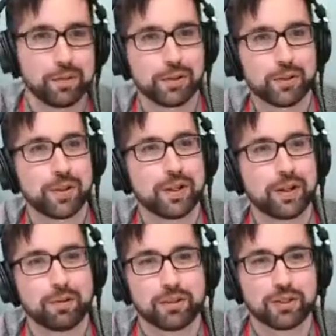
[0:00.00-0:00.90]
should
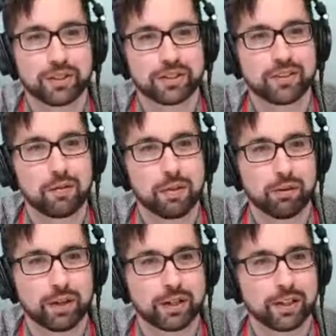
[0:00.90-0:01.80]
talk to them
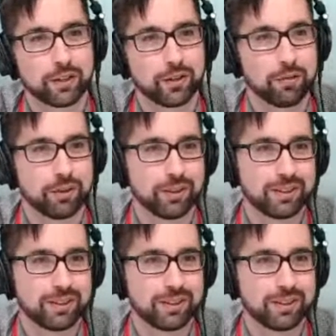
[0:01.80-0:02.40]
about Rack Connect Global.